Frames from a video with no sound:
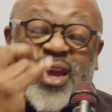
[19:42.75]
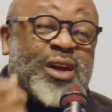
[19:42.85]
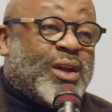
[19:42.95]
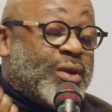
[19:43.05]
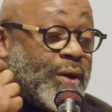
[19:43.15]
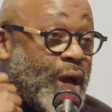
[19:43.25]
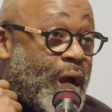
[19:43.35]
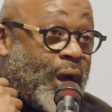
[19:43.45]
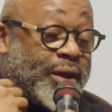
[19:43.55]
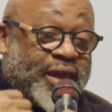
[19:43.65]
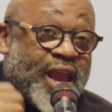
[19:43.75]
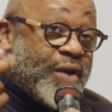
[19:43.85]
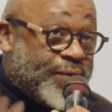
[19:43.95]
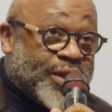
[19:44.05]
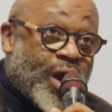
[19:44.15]
could
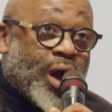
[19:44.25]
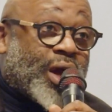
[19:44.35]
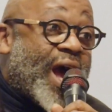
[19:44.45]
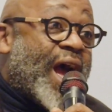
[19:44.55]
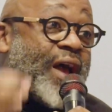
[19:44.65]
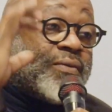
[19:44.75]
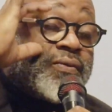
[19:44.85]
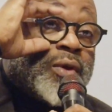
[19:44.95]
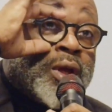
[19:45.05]
care for the archive,